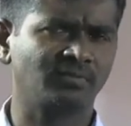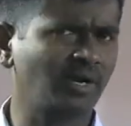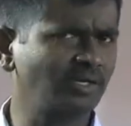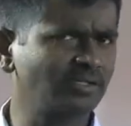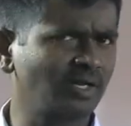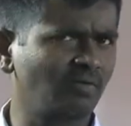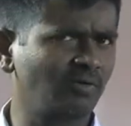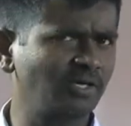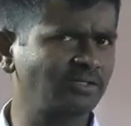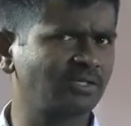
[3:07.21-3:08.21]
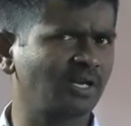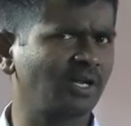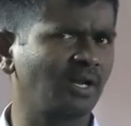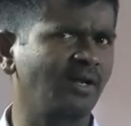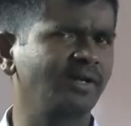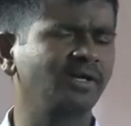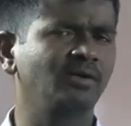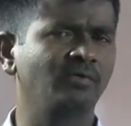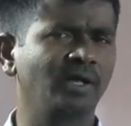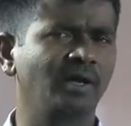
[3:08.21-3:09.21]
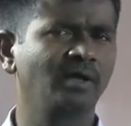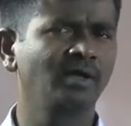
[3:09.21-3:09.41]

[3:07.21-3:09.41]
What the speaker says: Friends, na voice chaala clarity ga unda?